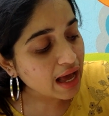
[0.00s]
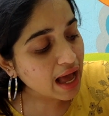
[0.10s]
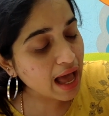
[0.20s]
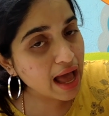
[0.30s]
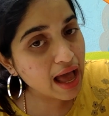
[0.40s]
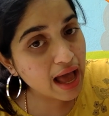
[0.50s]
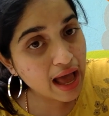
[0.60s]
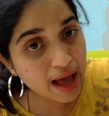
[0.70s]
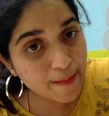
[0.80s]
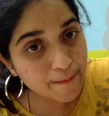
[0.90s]

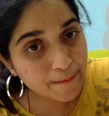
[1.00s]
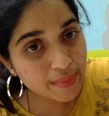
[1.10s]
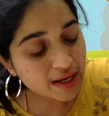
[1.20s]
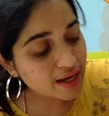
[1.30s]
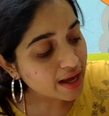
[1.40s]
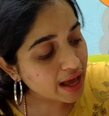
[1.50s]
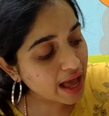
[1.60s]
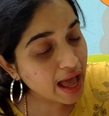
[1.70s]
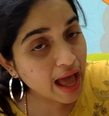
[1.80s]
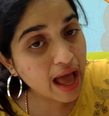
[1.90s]
am,
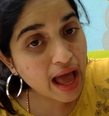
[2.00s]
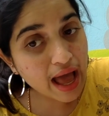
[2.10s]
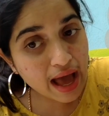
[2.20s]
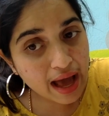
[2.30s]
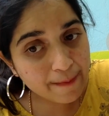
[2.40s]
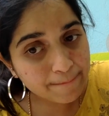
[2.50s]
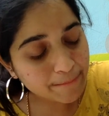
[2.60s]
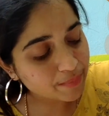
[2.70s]
am.